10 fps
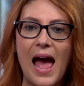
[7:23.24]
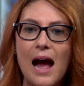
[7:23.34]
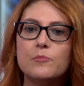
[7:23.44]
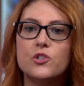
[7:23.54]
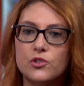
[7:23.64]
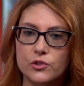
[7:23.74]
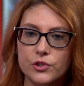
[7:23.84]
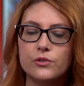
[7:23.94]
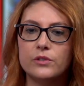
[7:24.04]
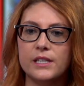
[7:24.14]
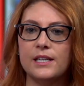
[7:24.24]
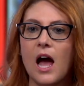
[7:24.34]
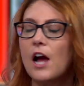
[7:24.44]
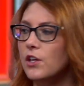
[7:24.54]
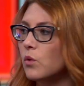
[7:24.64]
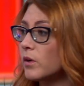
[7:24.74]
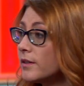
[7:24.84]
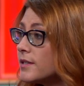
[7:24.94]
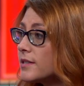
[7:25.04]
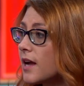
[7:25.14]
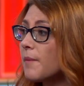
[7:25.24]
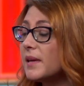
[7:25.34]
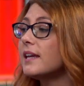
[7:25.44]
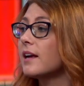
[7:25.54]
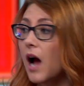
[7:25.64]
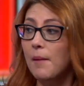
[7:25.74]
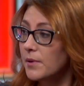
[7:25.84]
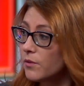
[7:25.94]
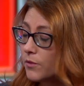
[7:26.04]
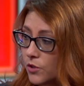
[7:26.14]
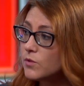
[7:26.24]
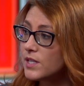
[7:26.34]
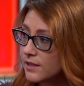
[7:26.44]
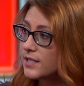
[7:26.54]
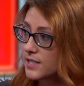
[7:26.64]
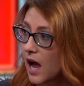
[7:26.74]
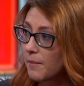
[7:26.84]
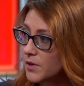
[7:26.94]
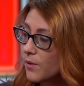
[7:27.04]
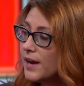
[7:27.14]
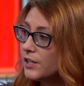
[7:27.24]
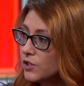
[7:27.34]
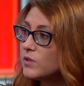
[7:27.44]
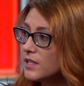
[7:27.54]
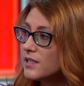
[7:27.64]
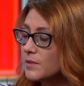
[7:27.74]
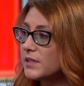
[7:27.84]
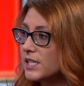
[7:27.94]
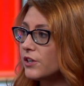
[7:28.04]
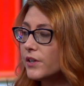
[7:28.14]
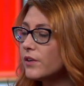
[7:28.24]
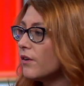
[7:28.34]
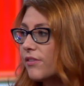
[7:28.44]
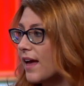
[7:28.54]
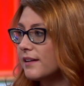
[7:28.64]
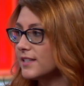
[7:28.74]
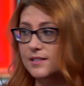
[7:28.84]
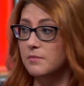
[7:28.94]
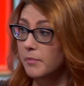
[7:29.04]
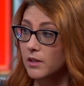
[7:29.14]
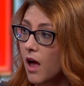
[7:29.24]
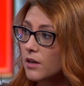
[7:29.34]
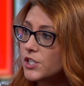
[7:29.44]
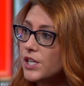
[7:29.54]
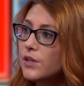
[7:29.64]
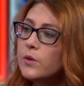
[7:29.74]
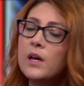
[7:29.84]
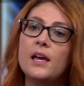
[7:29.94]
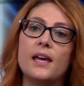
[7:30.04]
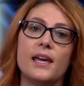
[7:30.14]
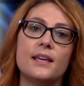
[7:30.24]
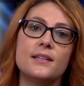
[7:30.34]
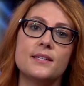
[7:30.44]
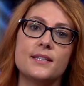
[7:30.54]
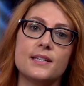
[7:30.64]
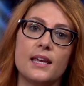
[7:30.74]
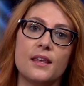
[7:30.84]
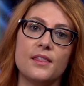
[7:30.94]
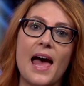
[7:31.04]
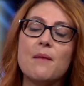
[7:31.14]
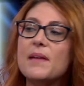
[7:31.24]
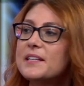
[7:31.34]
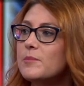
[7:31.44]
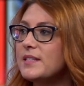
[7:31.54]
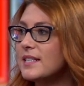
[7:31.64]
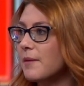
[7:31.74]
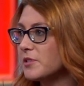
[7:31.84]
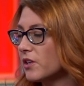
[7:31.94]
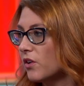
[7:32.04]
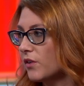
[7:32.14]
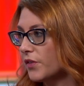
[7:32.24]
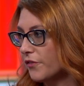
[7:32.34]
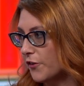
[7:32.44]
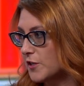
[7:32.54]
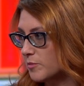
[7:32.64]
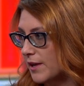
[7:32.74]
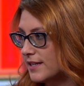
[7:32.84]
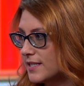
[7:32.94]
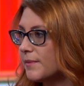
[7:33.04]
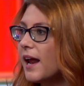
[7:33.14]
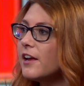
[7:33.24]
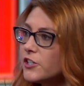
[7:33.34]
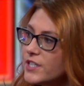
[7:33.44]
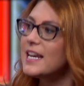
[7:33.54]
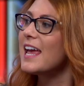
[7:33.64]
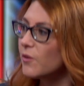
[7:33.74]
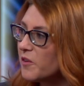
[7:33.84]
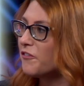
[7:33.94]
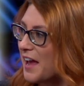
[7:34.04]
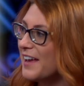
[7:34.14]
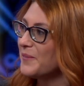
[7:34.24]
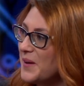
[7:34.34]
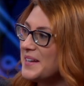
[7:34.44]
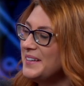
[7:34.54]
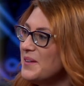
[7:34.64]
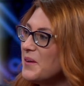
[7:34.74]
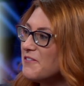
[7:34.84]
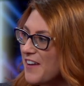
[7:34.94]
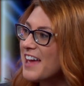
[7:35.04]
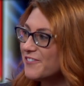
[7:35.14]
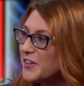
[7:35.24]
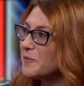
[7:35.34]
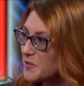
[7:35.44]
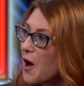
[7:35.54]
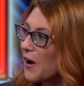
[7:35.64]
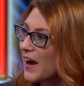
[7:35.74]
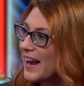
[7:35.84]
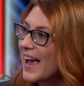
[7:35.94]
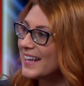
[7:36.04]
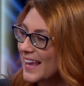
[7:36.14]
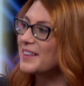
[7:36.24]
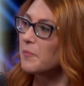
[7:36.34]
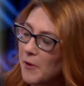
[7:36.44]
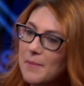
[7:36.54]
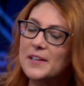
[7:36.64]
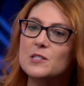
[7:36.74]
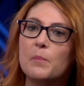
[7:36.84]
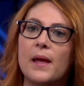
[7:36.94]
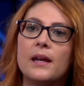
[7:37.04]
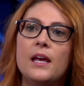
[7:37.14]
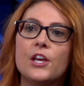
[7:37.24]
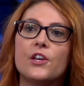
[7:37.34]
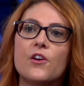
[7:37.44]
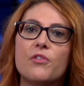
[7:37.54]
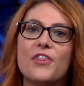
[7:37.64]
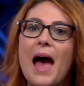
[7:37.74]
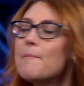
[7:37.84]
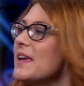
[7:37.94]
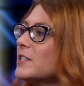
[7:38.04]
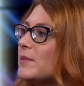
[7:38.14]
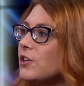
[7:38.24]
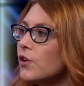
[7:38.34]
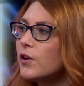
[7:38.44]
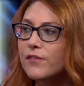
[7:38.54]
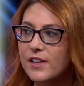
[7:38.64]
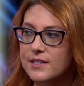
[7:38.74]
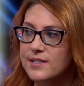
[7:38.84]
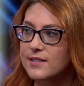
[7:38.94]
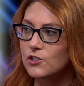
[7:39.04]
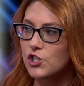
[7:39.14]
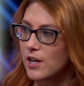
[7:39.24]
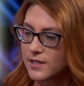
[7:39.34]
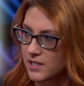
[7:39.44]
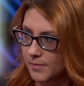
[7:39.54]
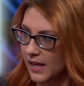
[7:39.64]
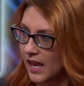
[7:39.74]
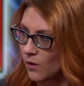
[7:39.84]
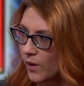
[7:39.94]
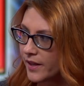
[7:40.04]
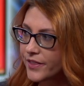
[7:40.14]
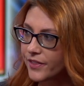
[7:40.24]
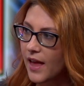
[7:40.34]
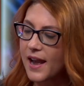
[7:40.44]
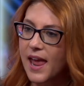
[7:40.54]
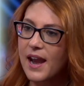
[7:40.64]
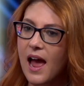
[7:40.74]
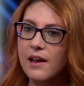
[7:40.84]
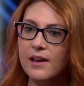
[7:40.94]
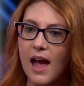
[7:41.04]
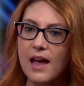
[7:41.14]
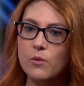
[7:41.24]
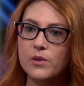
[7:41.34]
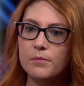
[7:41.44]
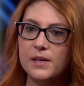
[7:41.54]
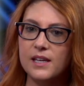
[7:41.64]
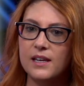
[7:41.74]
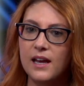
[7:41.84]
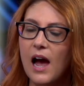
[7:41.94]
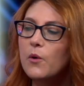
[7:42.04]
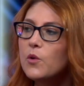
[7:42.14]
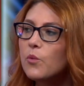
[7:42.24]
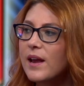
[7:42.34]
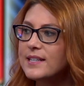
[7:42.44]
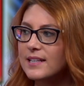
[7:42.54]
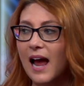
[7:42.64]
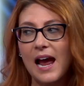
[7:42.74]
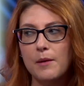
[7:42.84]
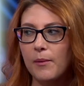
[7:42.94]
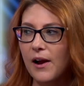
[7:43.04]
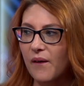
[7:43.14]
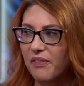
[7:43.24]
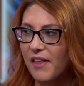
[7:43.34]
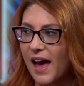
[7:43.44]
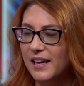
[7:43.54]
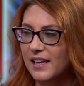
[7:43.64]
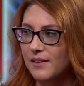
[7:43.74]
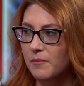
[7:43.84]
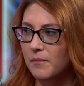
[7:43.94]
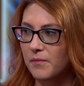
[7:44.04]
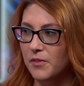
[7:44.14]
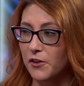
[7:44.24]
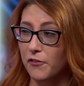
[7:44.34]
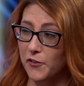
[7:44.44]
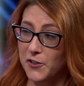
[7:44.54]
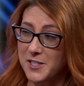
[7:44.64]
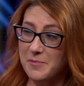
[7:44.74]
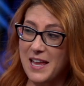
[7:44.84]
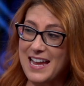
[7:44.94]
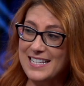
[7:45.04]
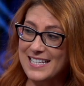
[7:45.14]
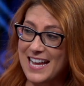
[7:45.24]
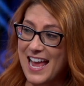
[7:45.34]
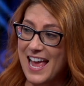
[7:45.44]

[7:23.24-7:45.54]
absolutely not yours, meaning using this copyright and using this material that doesn't belong to you, that makes me skeptical in the first place. I mean, I understand what fan films are. I get the premise, but you know, that makes me nervous just to begin with. And I would raise an eyebrow at that in the first place.